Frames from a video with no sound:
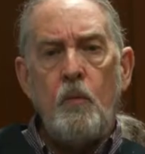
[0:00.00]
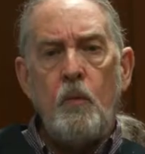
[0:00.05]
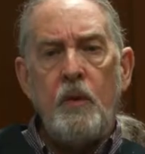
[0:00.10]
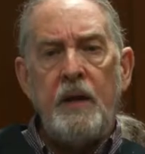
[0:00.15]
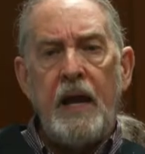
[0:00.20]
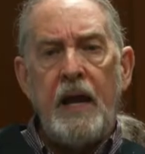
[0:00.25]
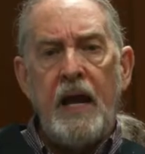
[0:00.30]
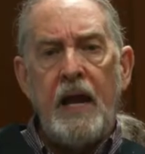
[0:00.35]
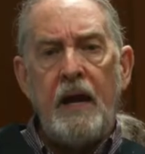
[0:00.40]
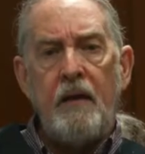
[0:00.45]
we
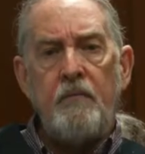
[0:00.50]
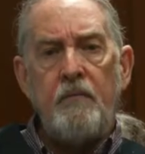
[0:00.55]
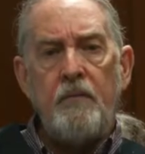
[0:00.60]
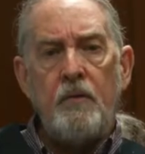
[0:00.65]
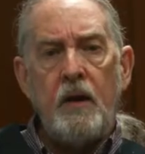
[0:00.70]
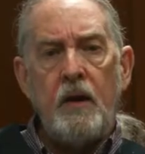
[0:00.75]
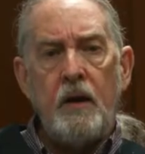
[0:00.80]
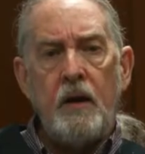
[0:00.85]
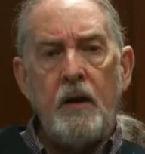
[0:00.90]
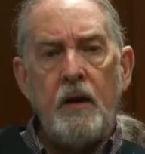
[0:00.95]
have
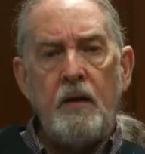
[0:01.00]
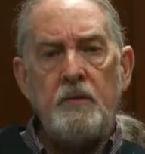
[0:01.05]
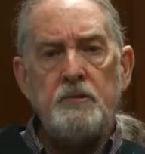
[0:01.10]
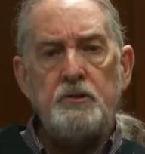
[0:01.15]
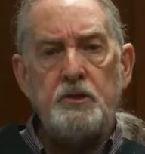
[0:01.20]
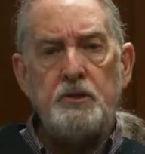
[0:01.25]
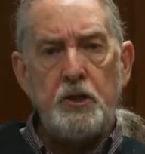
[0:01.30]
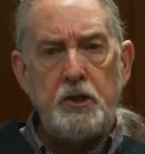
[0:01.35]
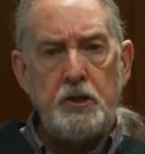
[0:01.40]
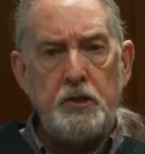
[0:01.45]

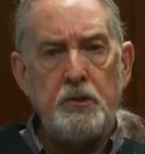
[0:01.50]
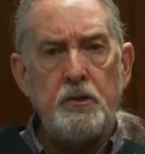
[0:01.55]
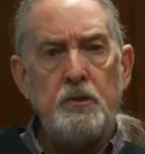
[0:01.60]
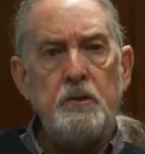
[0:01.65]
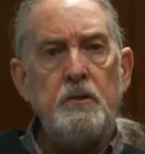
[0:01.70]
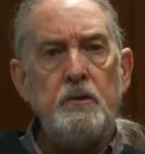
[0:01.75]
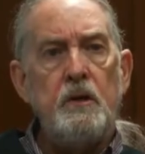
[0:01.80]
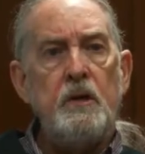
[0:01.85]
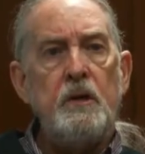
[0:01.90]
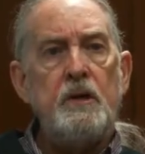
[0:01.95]

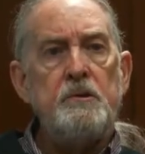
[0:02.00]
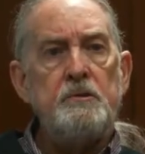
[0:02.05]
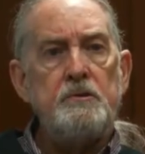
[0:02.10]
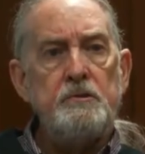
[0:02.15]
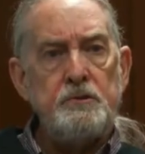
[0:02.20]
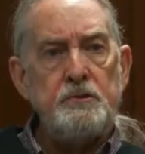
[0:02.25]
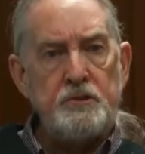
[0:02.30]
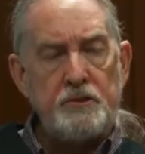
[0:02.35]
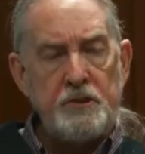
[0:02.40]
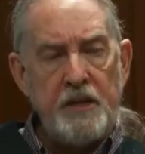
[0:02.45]
secure,
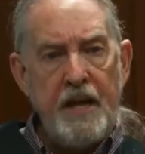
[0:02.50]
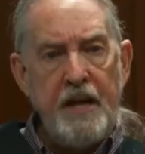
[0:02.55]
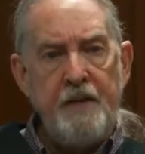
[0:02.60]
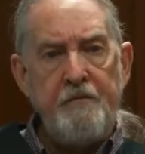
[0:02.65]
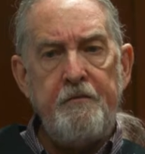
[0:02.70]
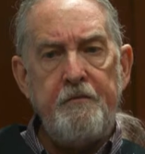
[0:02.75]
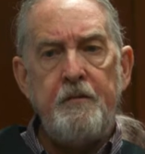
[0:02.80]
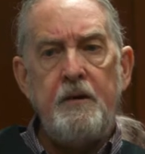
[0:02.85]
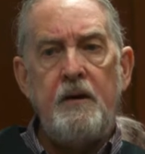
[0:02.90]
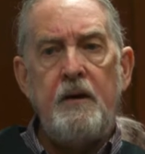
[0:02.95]
safe,